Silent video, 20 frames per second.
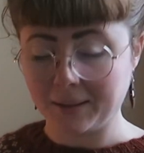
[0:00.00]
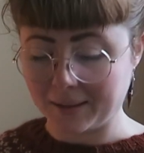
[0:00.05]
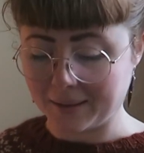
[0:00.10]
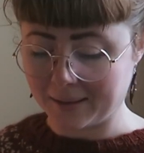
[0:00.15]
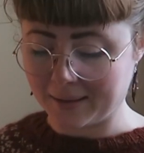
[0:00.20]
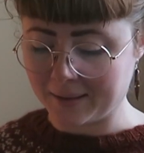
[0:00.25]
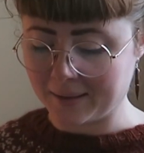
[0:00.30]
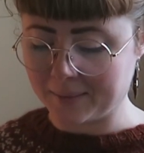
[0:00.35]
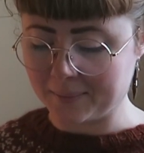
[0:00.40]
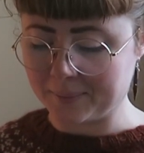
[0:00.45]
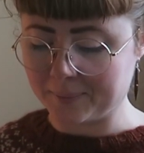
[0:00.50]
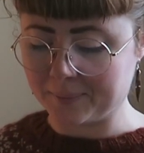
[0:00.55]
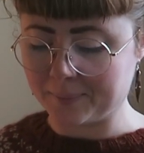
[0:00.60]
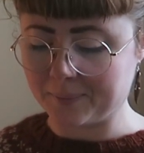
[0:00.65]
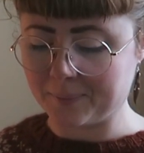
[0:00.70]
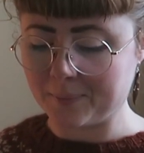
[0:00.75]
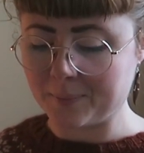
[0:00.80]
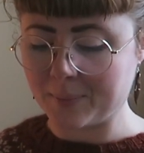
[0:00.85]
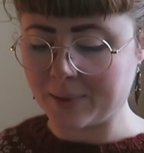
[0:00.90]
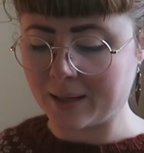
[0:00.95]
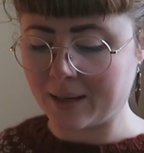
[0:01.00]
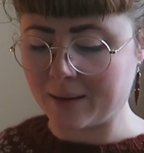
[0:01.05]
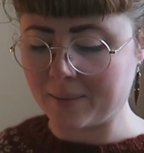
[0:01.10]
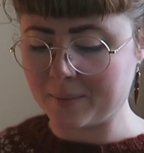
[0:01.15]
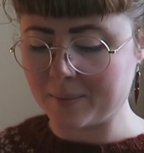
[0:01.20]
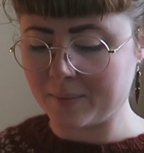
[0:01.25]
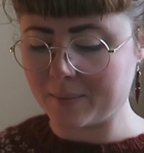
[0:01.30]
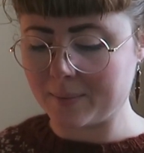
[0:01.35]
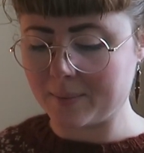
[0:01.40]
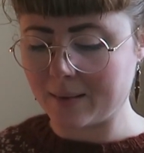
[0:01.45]
but
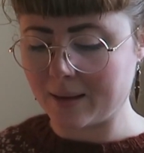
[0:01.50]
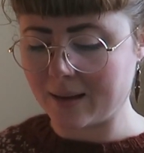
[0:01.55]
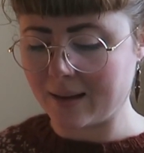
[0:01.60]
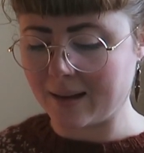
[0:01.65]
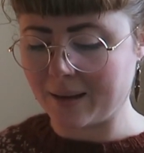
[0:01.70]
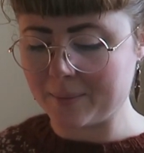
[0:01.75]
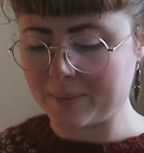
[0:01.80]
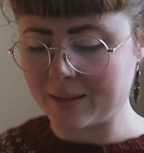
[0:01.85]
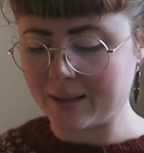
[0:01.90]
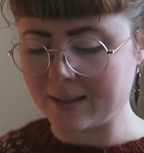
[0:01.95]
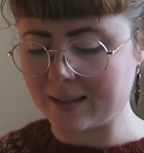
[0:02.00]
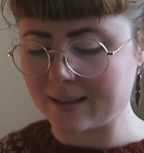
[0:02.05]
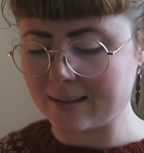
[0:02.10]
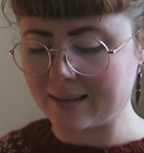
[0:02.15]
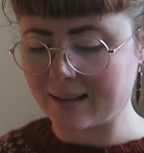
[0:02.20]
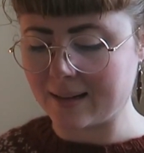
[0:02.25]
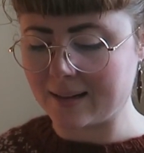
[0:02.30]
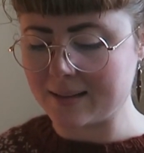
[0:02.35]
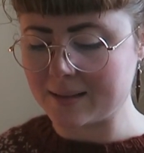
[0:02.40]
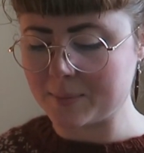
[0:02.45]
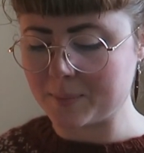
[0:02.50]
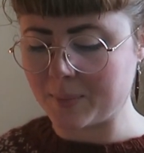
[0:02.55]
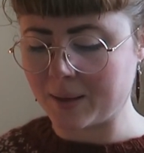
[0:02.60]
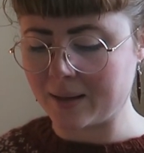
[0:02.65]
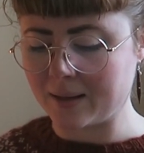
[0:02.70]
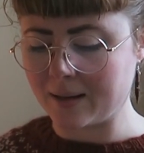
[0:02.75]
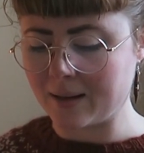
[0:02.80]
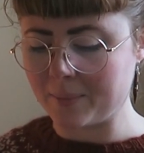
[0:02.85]
I'm thinking that it's better.